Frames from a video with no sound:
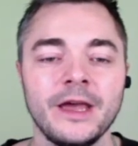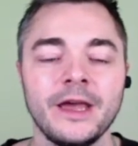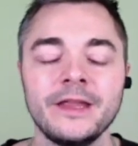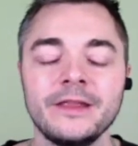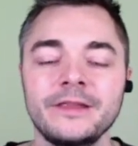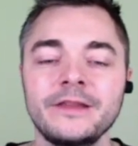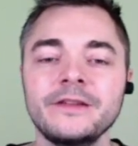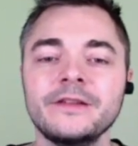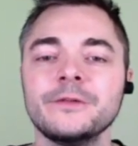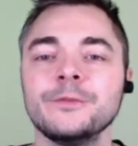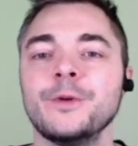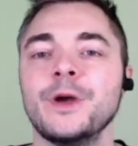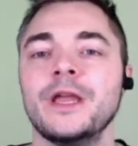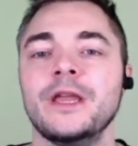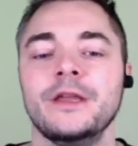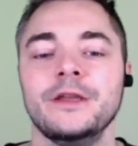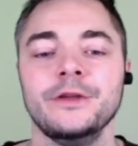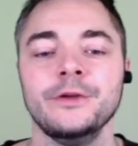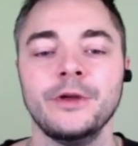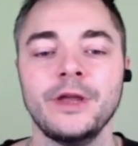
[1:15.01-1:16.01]
and this
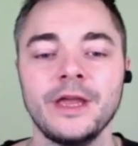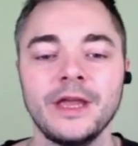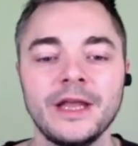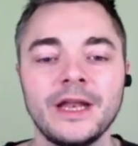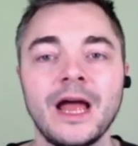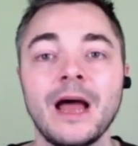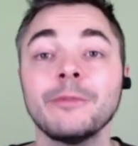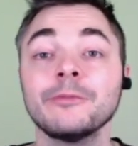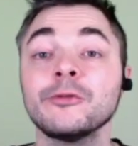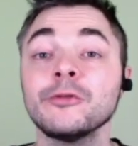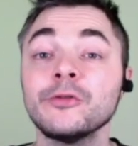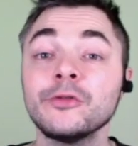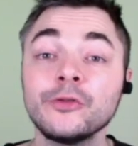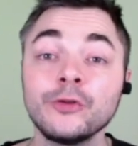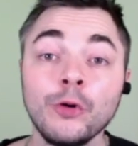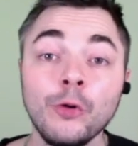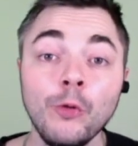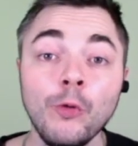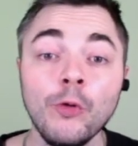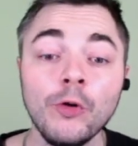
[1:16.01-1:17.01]
way you can get up to
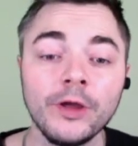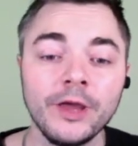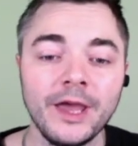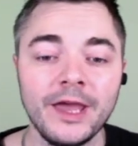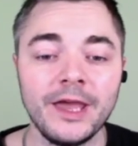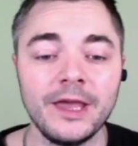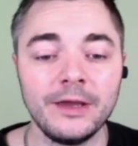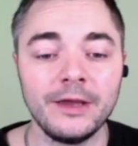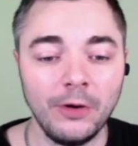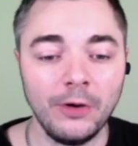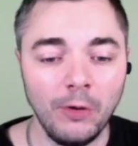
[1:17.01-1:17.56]
2k